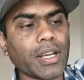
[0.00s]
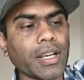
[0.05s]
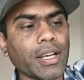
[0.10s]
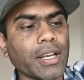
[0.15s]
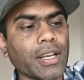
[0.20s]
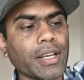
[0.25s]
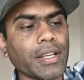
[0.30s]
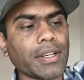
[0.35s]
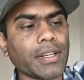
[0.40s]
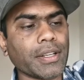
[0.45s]

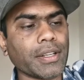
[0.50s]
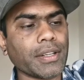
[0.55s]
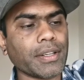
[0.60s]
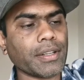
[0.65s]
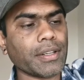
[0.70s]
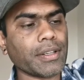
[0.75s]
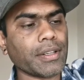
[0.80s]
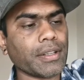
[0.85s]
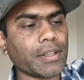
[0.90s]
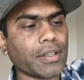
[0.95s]
and
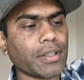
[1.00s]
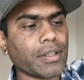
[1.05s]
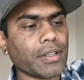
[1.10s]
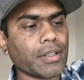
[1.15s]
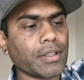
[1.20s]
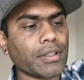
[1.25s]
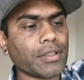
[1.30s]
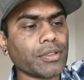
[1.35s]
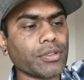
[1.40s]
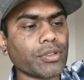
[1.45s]

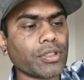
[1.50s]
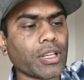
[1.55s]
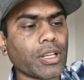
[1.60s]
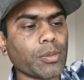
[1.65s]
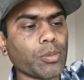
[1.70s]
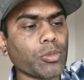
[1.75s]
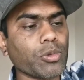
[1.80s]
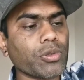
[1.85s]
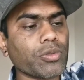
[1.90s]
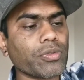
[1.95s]
you
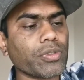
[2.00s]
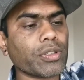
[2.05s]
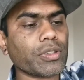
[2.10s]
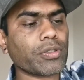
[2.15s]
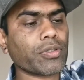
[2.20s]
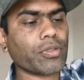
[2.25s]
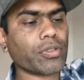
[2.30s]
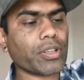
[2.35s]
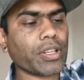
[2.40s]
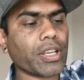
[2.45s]
can move
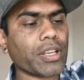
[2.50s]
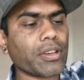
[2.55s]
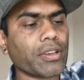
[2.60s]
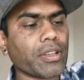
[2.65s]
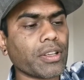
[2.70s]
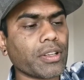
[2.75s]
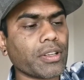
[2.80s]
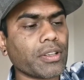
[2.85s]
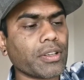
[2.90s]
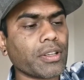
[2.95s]
it
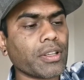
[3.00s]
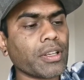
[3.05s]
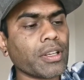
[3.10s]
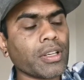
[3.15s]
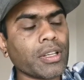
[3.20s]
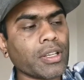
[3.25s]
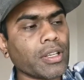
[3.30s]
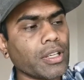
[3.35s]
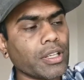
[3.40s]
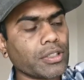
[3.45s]
rotate it
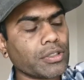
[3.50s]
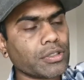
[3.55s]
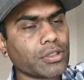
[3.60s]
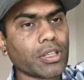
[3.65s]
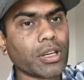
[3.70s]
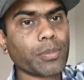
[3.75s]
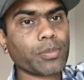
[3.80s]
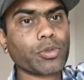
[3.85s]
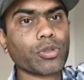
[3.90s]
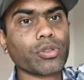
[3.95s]

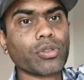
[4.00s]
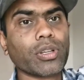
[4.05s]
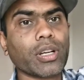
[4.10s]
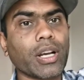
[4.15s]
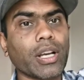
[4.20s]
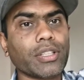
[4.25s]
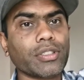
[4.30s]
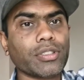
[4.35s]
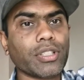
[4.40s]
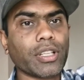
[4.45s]
it's up to you
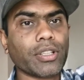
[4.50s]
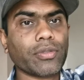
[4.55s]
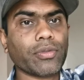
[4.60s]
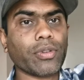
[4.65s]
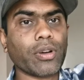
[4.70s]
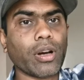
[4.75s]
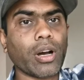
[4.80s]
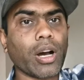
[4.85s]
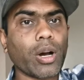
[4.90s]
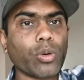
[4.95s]
guys
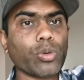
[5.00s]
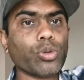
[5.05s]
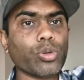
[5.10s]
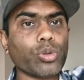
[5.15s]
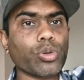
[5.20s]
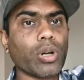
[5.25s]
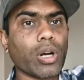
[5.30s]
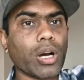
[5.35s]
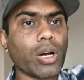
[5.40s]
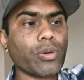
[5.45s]
that how
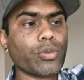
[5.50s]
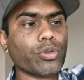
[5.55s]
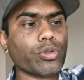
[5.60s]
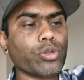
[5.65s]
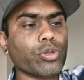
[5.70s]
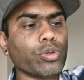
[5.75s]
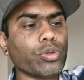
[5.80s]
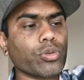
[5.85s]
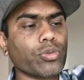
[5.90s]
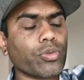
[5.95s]
you how
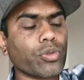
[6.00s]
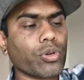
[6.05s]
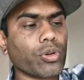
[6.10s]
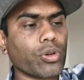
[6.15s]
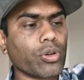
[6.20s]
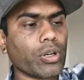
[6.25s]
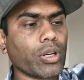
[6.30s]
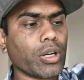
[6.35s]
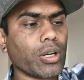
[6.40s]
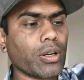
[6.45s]
you do
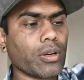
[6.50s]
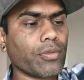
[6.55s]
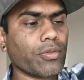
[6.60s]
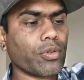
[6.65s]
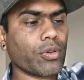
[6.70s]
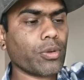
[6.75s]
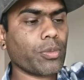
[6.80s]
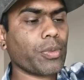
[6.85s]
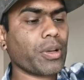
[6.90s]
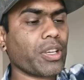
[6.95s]
for uh,
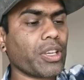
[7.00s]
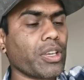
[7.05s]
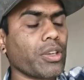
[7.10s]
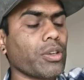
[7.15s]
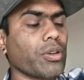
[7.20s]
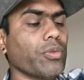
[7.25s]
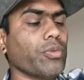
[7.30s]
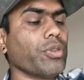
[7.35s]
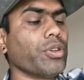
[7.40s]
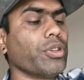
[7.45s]
for
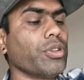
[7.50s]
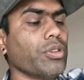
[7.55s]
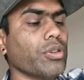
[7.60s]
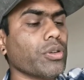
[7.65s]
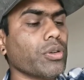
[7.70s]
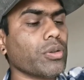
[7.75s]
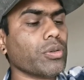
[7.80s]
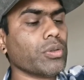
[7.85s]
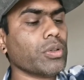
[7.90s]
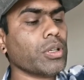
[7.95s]
making your
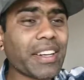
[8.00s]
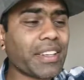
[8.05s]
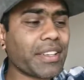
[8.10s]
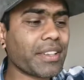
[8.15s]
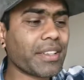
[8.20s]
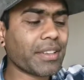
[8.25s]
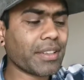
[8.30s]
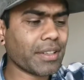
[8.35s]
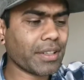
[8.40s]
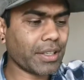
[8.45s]
video
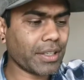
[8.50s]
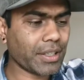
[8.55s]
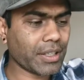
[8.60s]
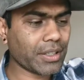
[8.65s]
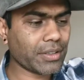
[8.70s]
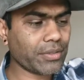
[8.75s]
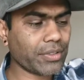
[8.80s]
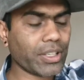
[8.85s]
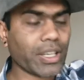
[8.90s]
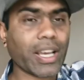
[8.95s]
and
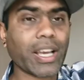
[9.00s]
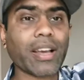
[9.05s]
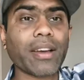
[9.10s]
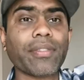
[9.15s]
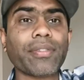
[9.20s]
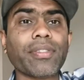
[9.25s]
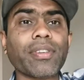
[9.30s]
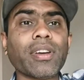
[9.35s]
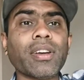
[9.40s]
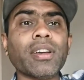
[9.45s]
here we
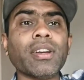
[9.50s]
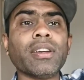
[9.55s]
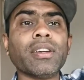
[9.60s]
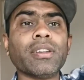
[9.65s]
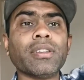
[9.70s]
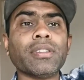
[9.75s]
have